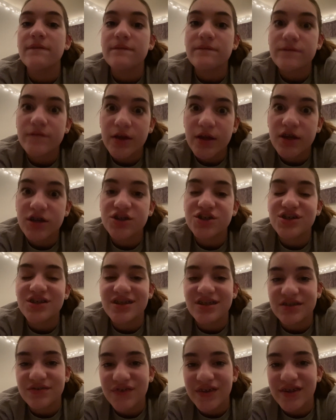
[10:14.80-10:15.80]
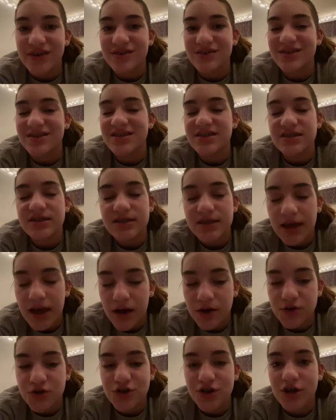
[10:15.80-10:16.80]
finished this video, so this is the
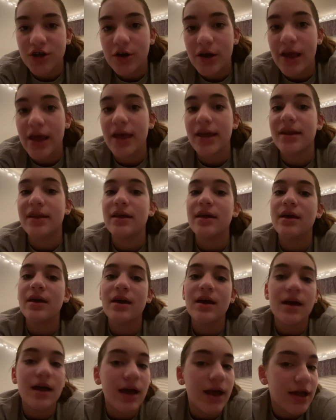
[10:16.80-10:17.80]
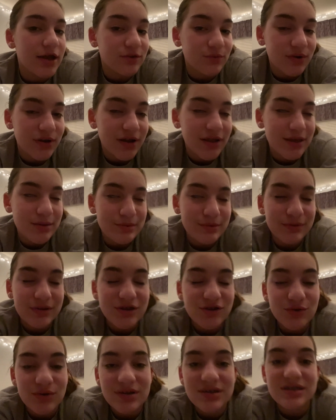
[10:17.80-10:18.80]
outro, and I just wanted to keep it really
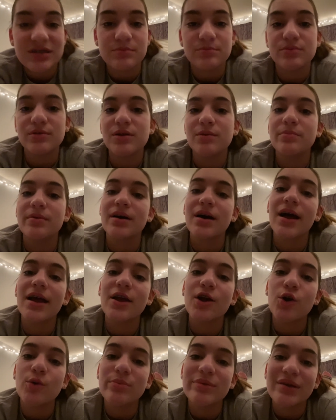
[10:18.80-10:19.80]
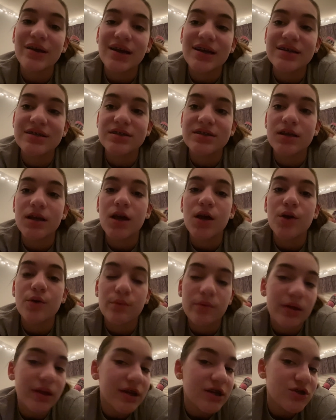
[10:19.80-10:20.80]
short and simple, but I hope you guys
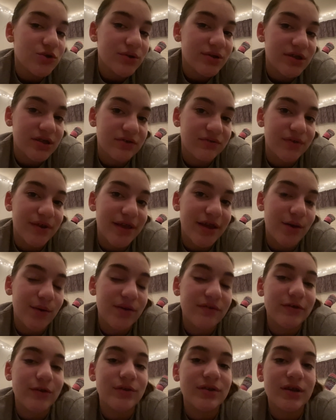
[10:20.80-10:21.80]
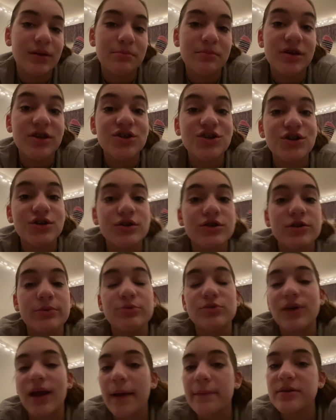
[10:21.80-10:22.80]
really enjoyed this video. If you did, make sure to
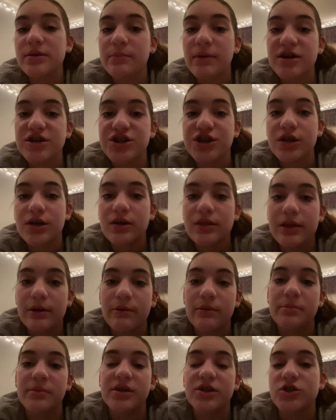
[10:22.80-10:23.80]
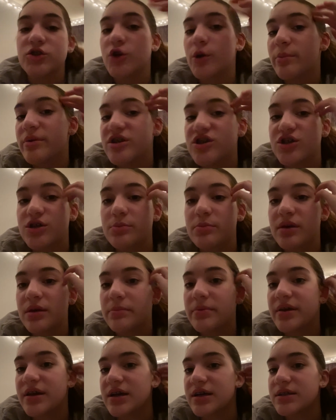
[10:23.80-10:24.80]
subscribe to my channel. That would mean so much to me
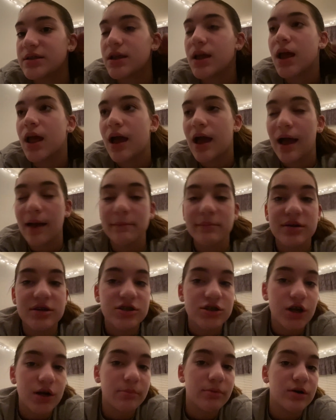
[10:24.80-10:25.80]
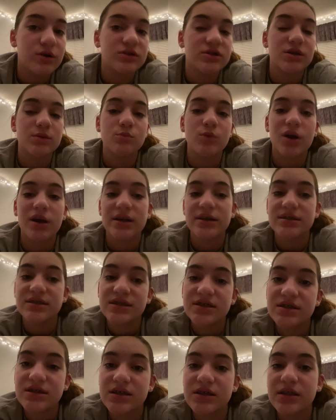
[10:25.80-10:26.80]
because I'm going to start posting more
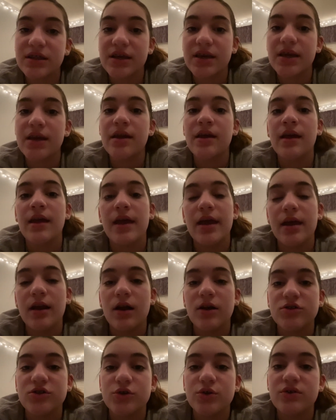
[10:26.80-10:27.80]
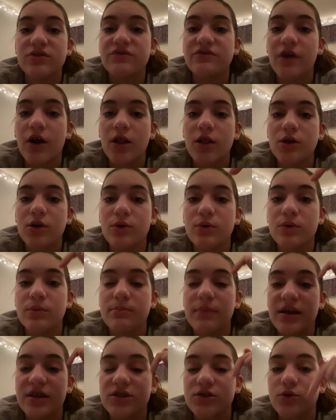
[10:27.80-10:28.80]
consistently. And also, you can follow
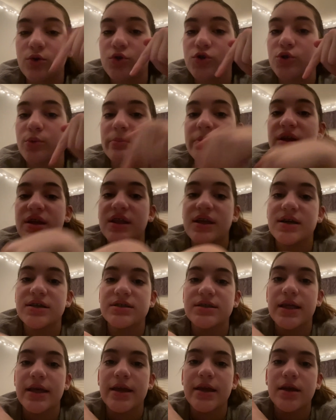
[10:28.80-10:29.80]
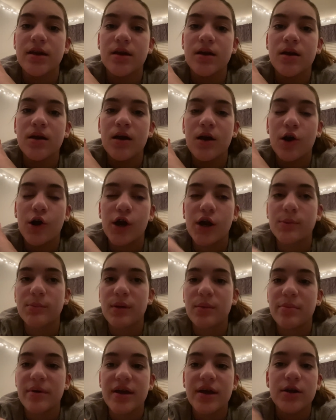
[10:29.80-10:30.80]
my social medias. They are in my
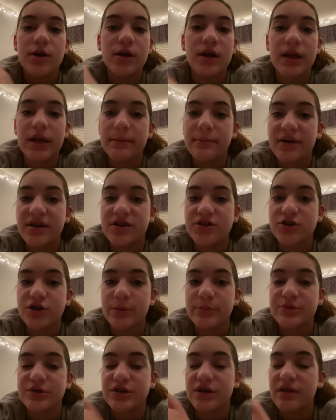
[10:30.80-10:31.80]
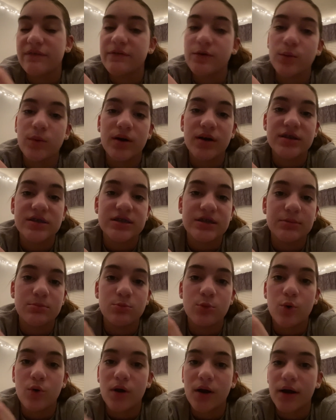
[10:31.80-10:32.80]
banner and my description if you want to see
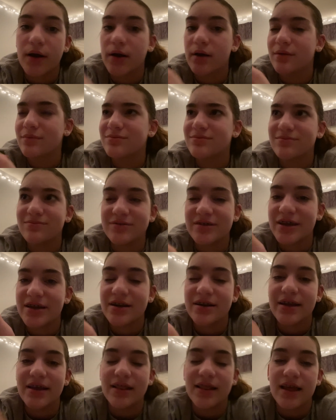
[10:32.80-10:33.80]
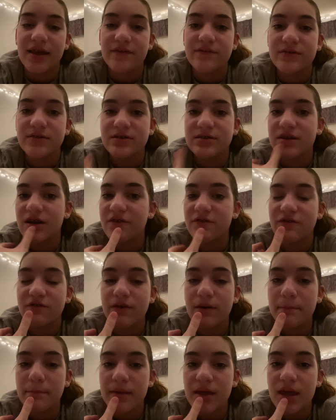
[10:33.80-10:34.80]
more day-to-day life stuff
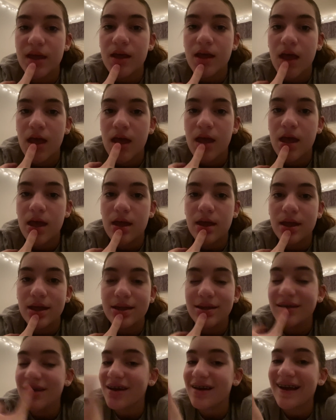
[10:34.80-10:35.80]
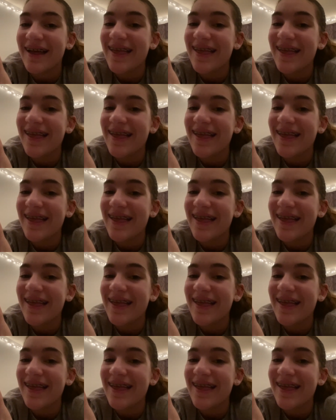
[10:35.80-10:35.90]
from me. And yeah,